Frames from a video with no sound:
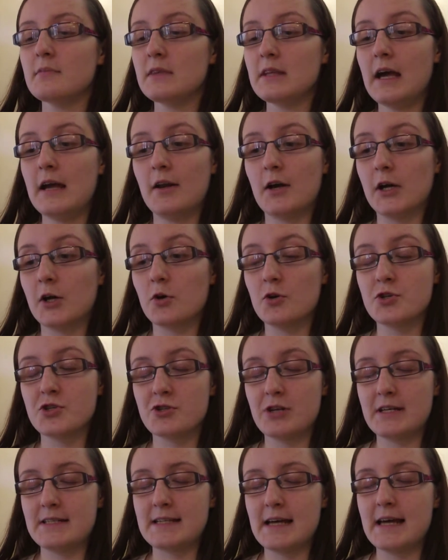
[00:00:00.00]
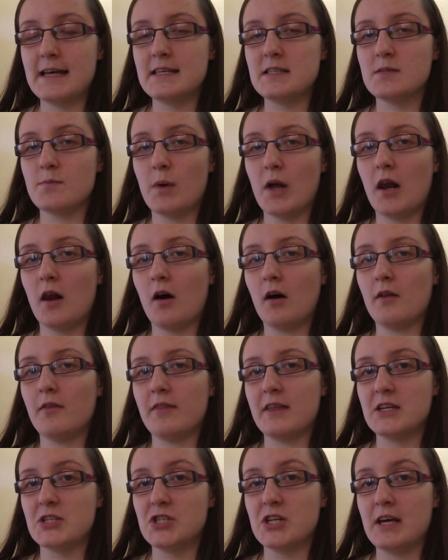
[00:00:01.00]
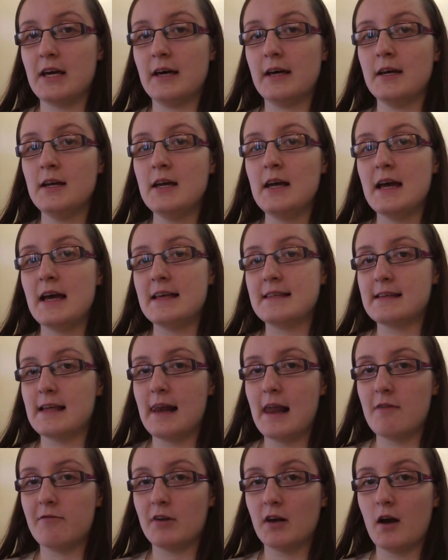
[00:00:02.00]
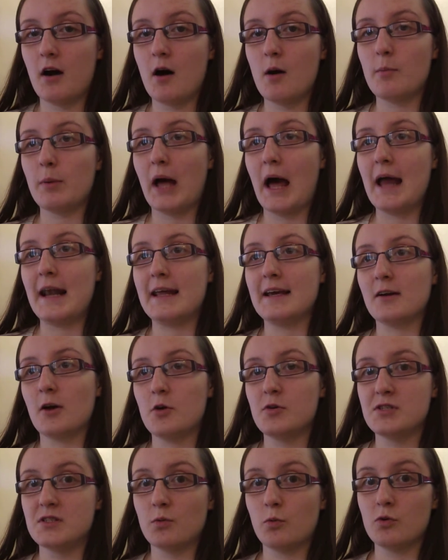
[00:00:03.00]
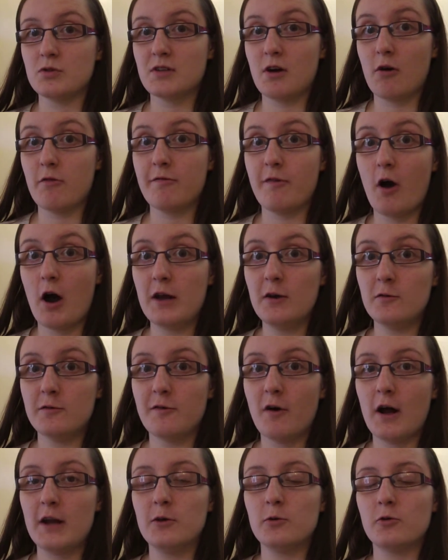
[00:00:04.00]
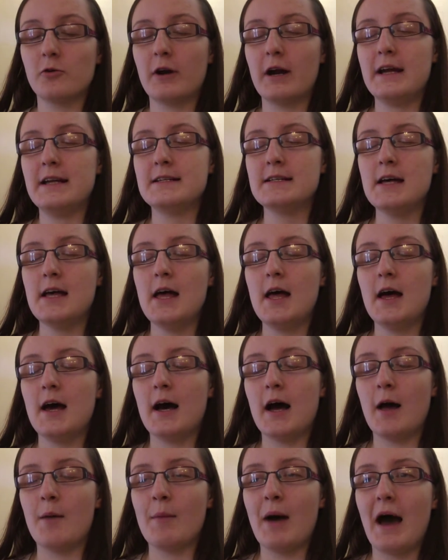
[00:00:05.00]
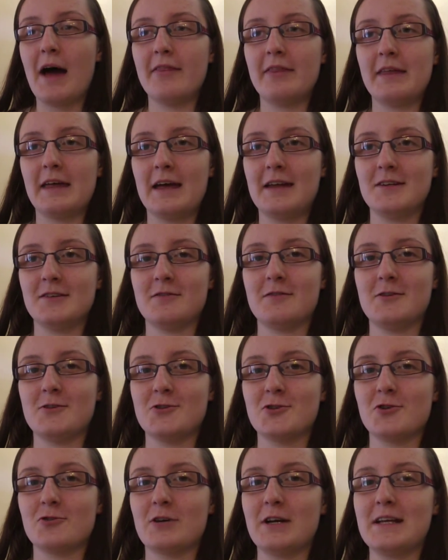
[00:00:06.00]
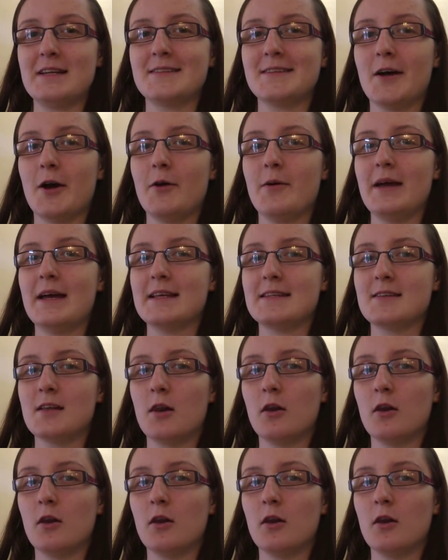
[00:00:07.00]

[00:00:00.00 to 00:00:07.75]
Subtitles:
and I got straight A's, but like this year it's a level up and it goes towards our final grade at the end of the degree. So it's a